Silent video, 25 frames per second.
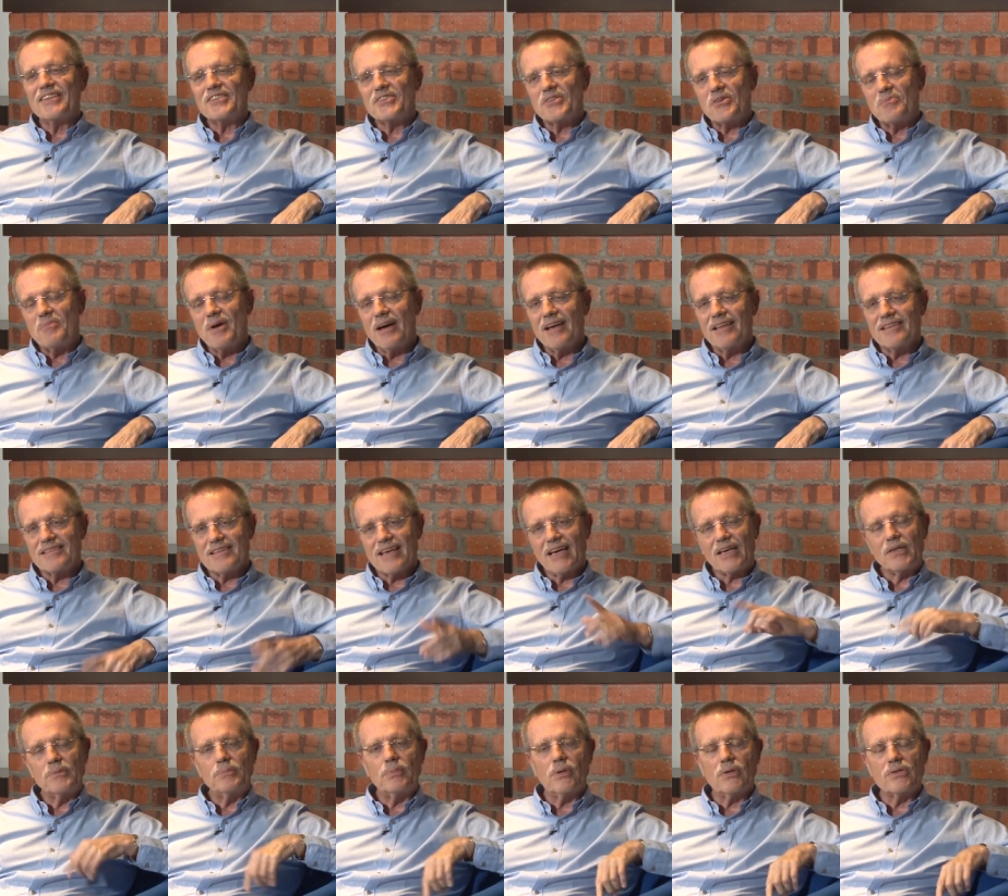So my
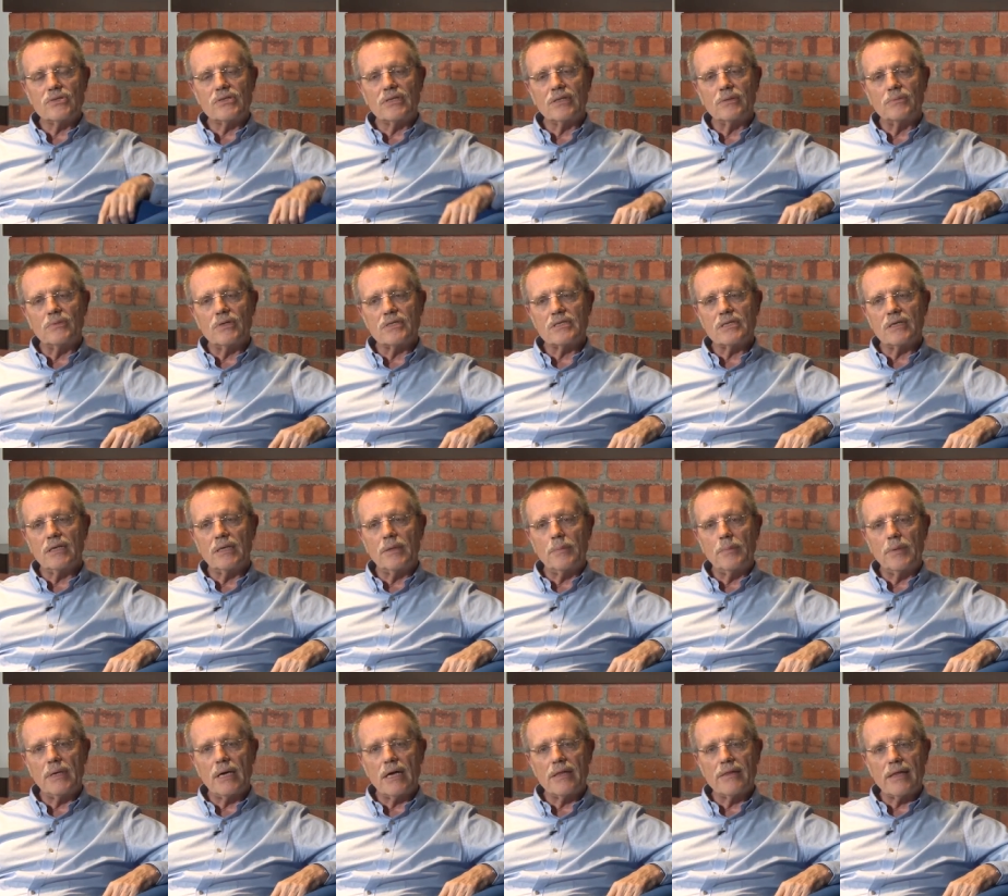second posting was in
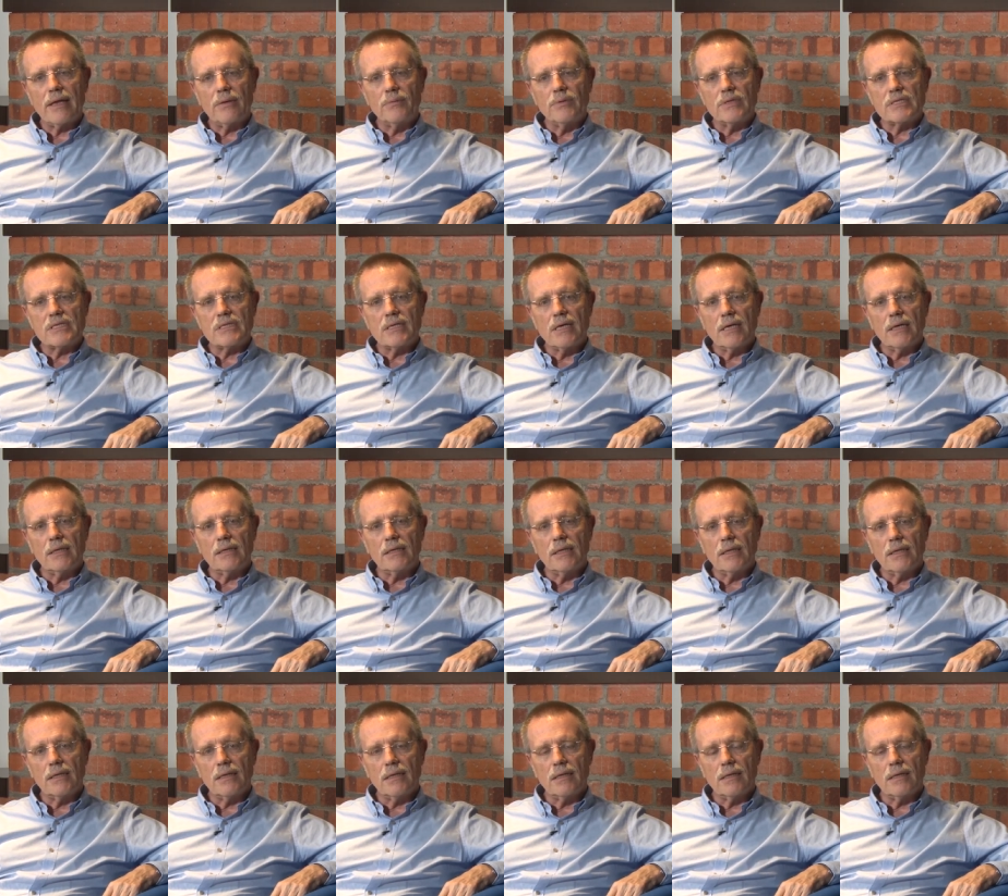Libya, and then we stayed
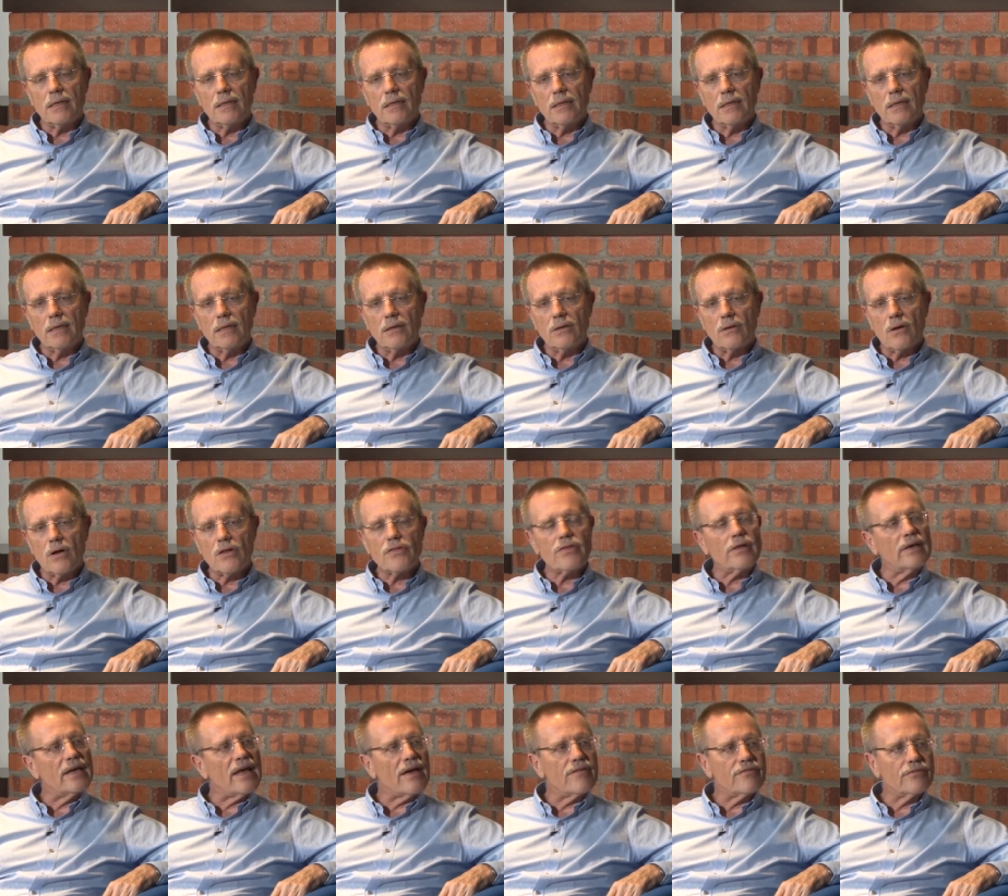in
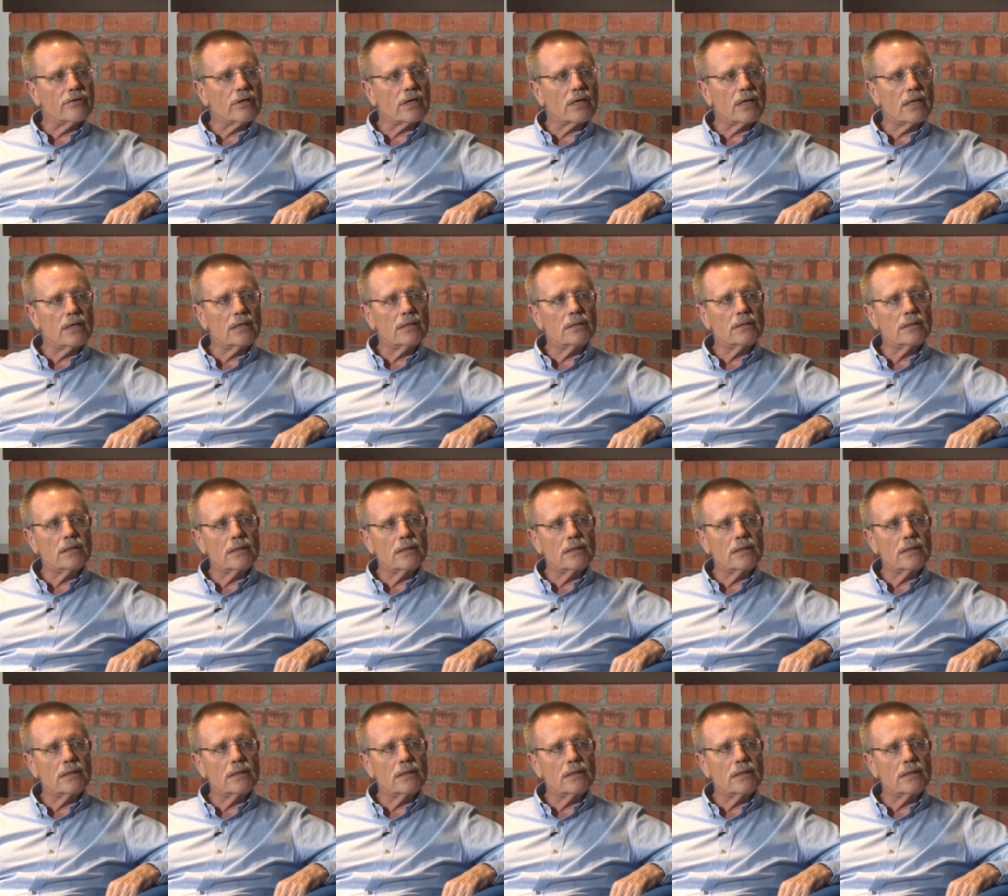Northern Africa